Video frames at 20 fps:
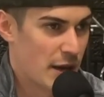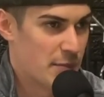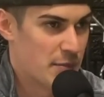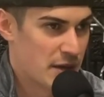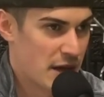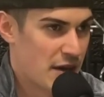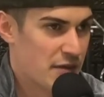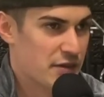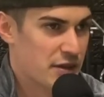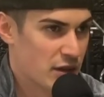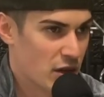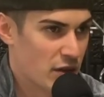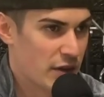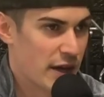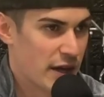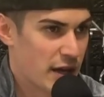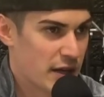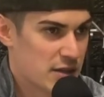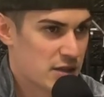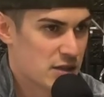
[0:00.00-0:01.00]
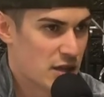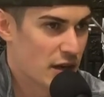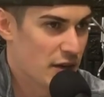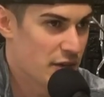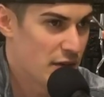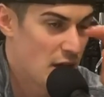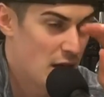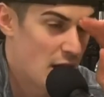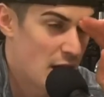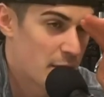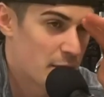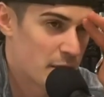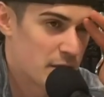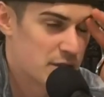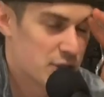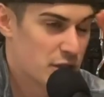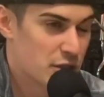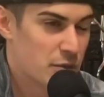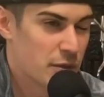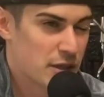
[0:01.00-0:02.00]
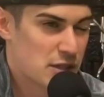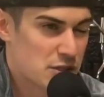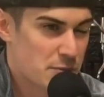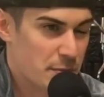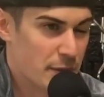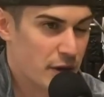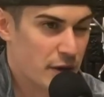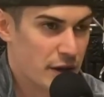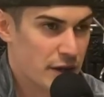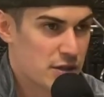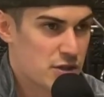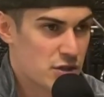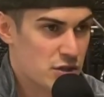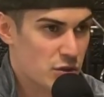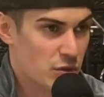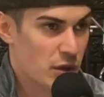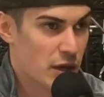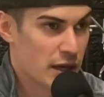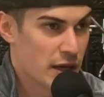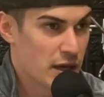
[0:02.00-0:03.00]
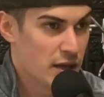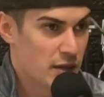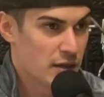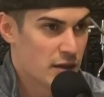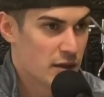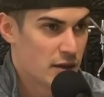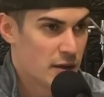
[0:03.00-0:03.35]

Be heavy, all that kind of stuff. But until you experience doing it,